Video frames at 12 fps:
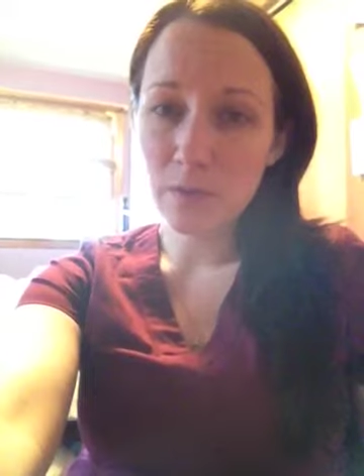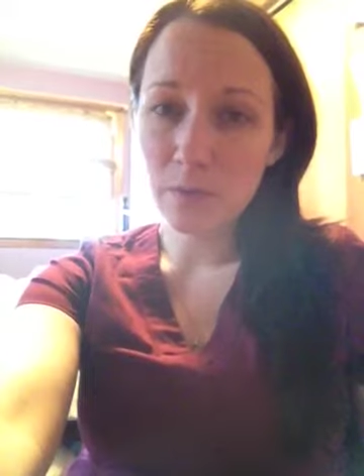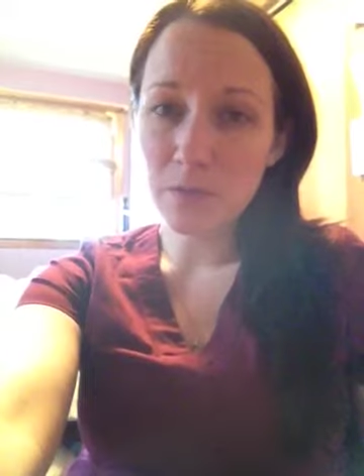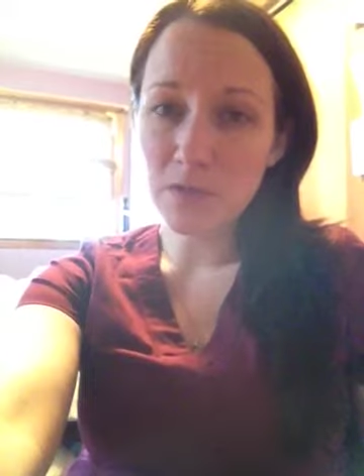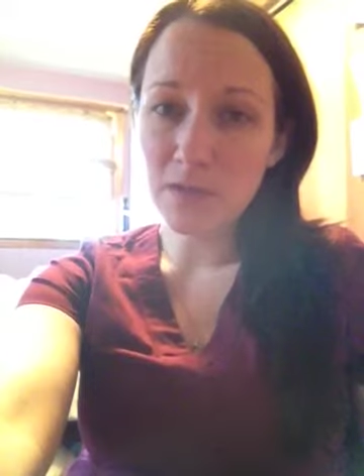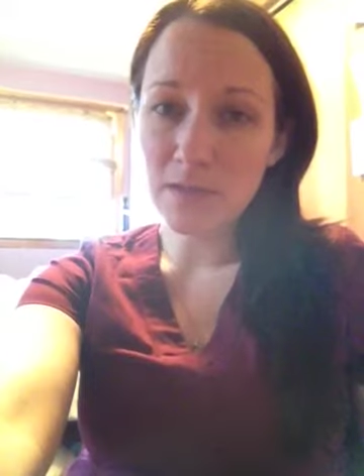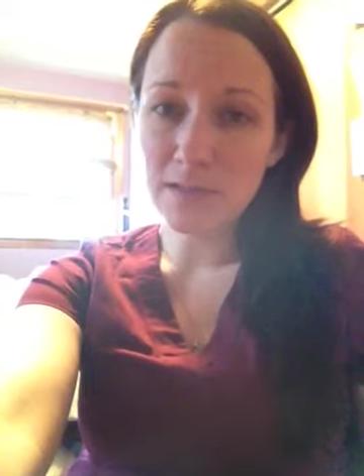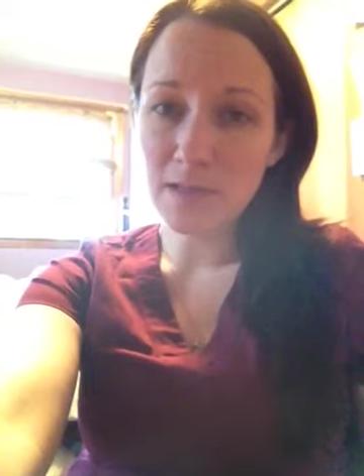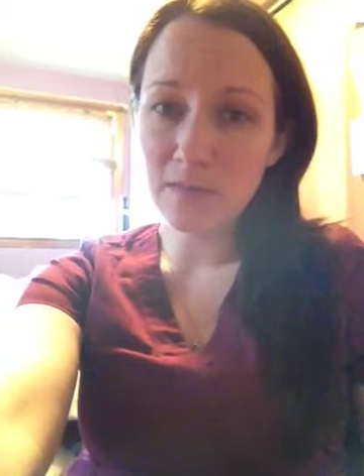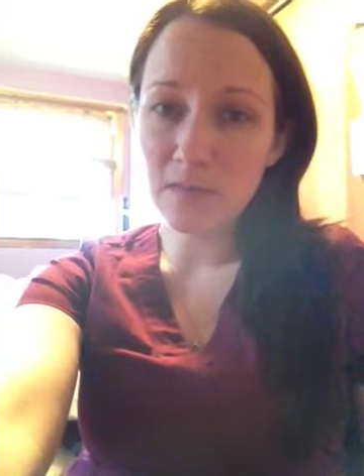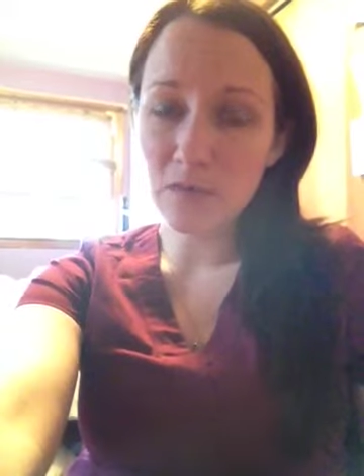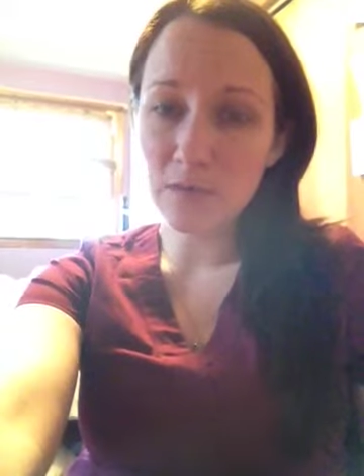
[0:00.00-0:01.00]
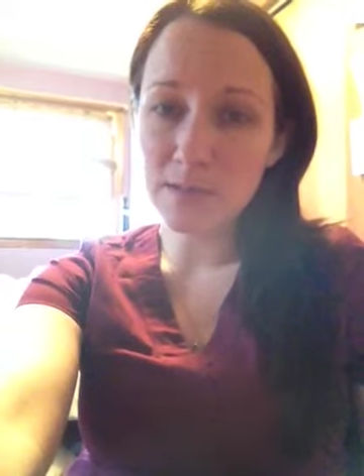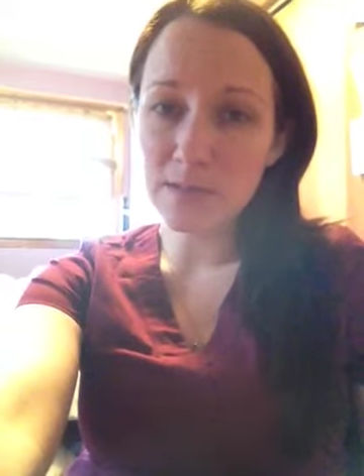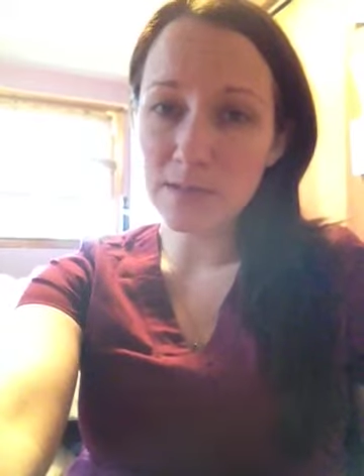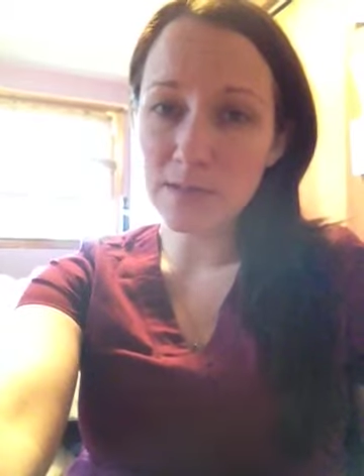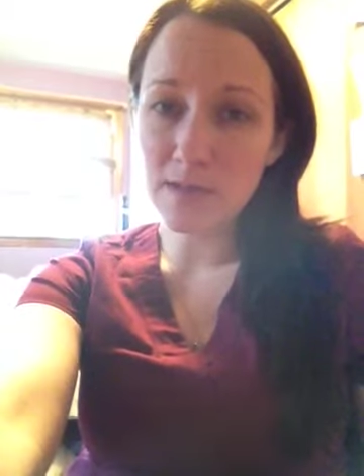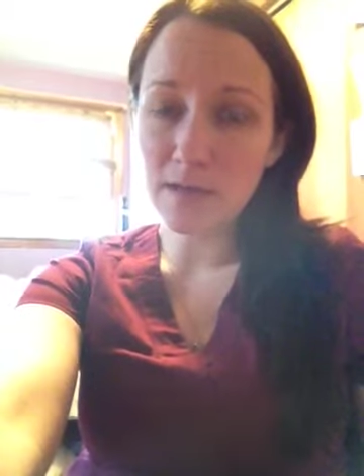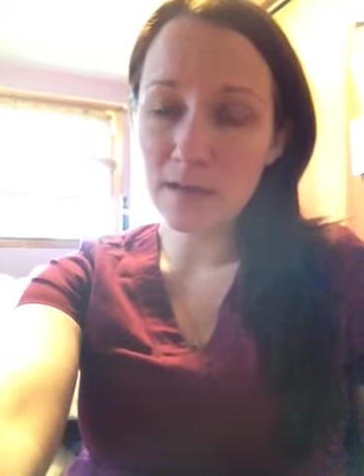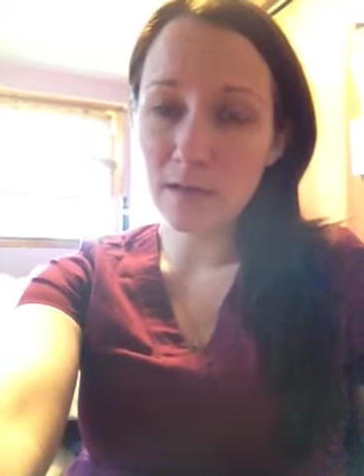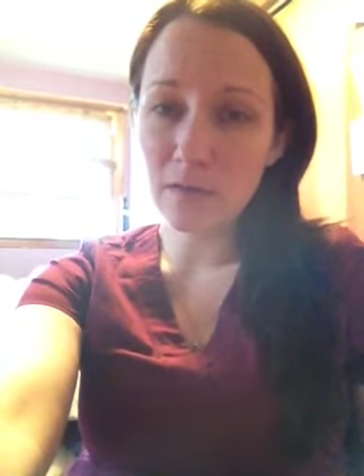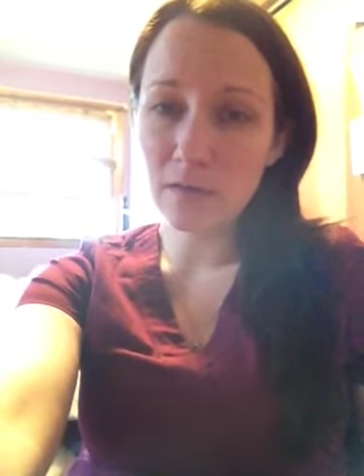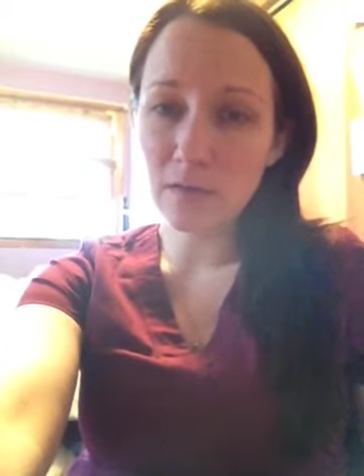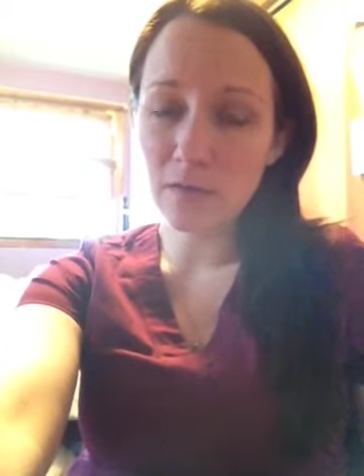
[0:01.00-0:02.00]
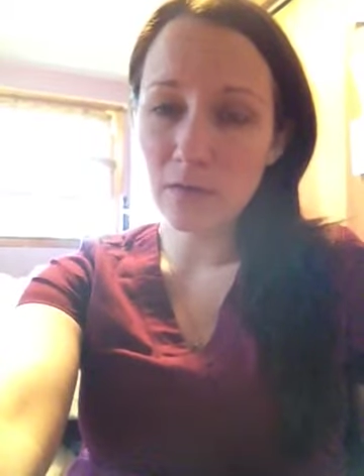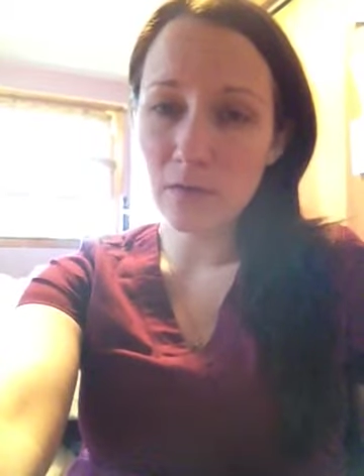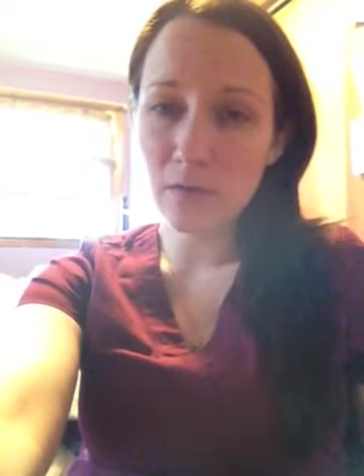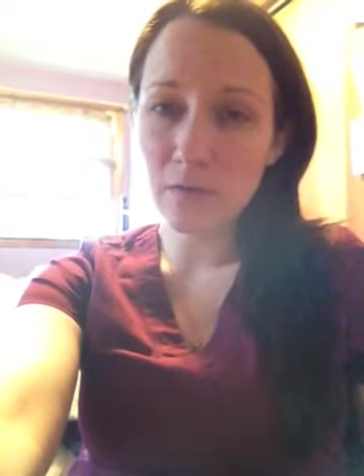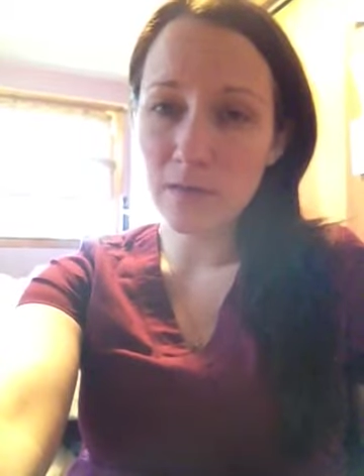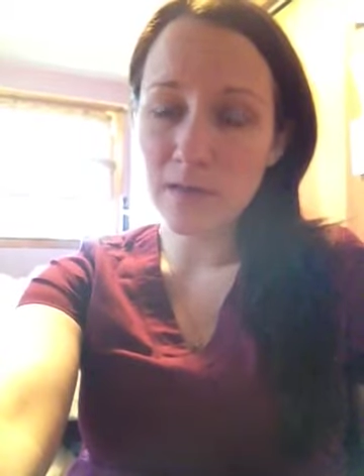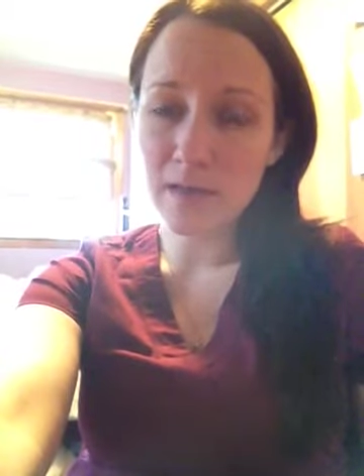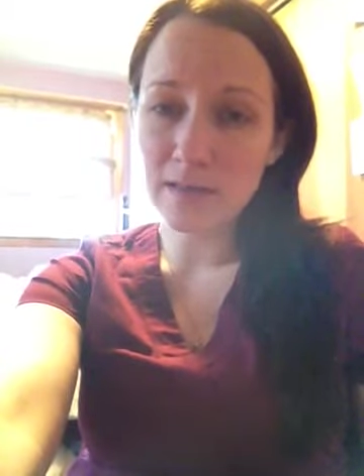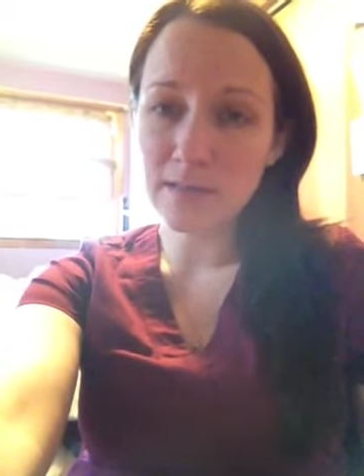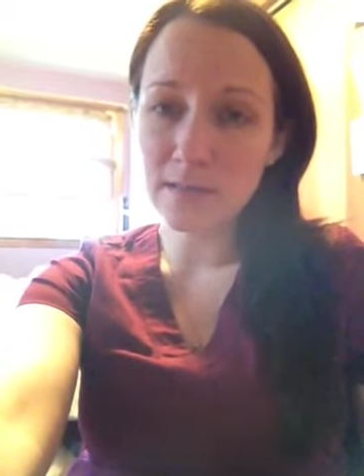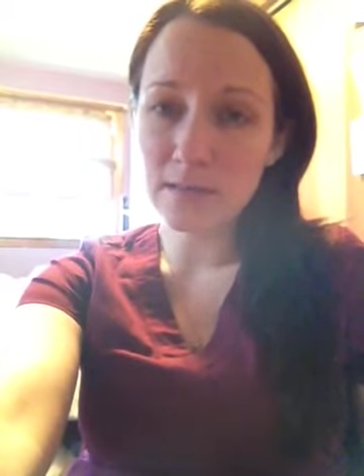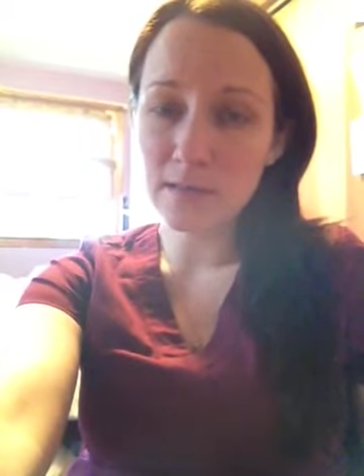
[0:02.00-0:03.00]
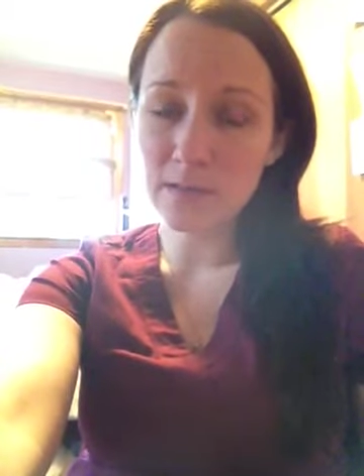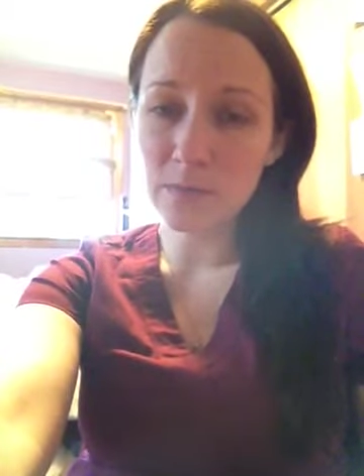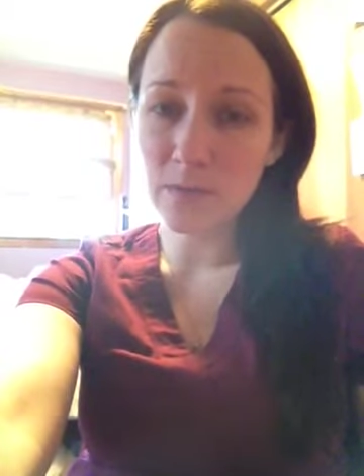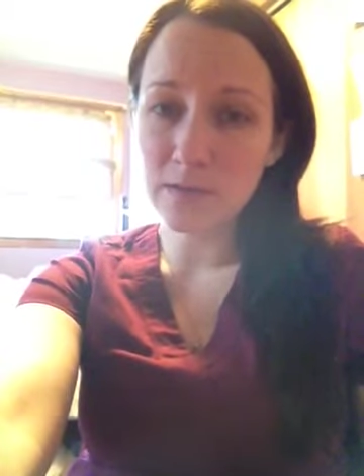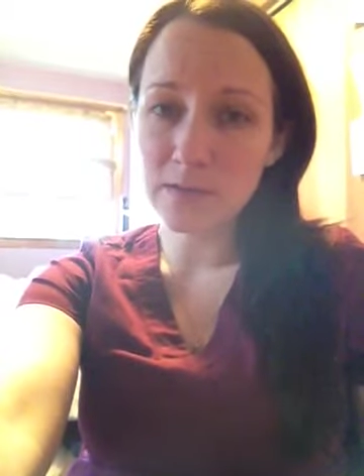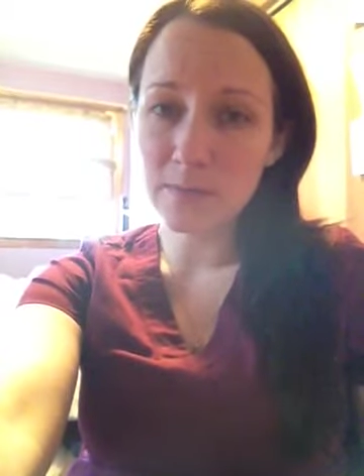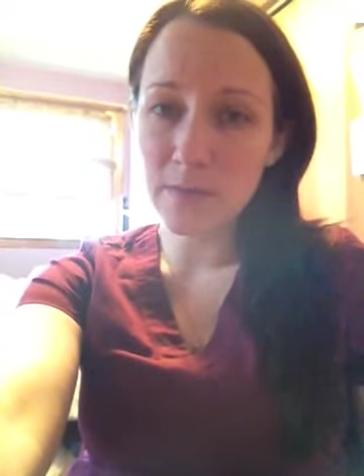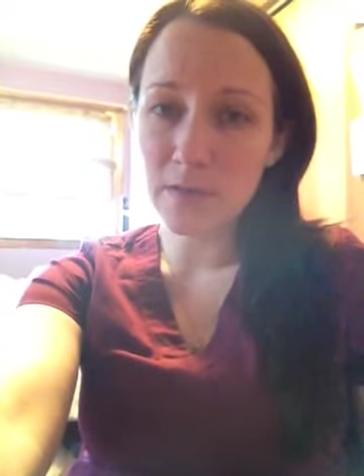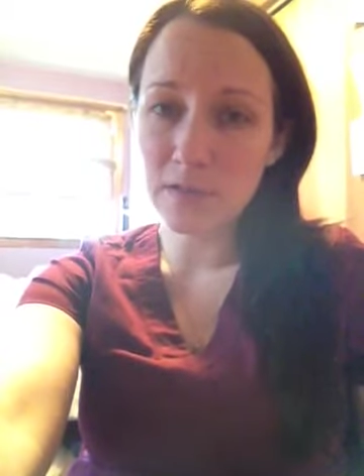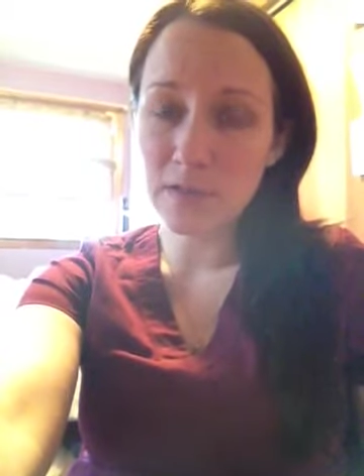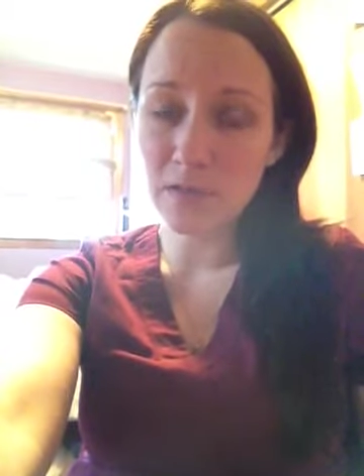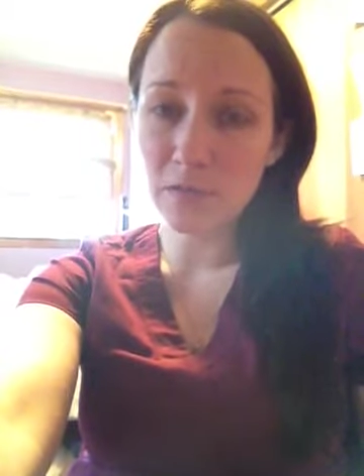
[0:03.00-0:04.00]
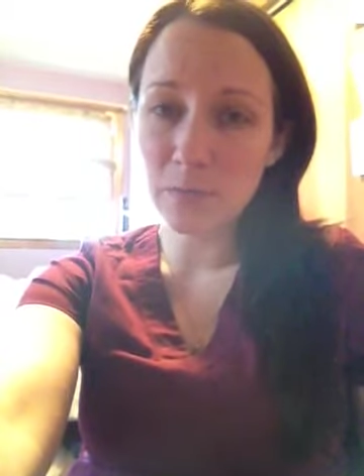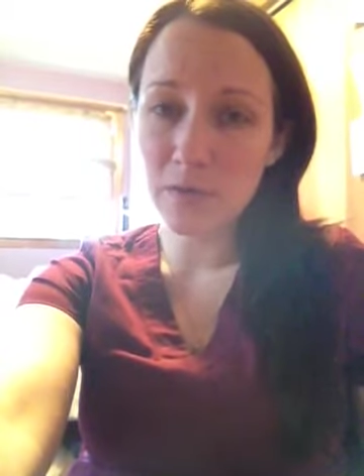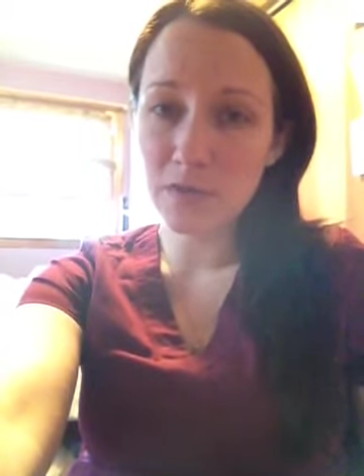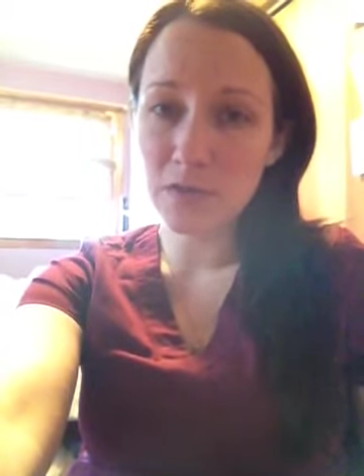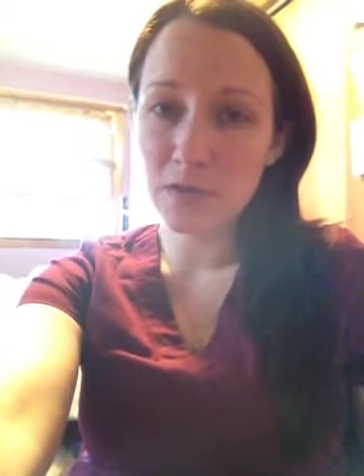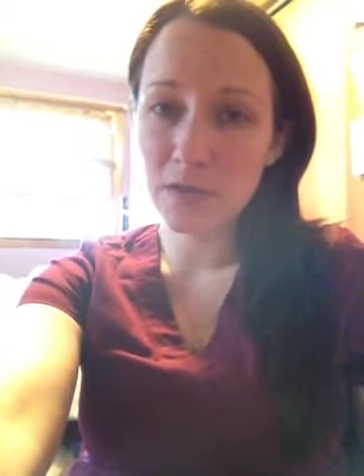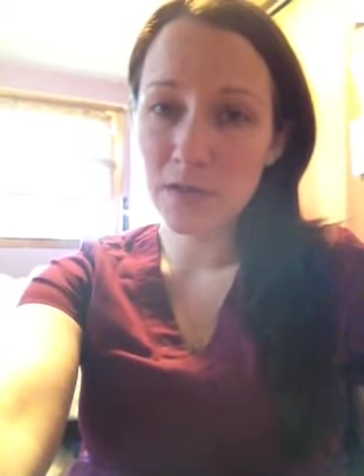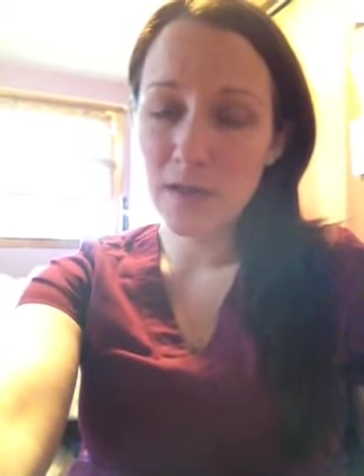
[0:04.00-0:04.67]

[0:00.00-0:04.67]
which does give you a systolic over diastolic as well as the mean arterial pressure.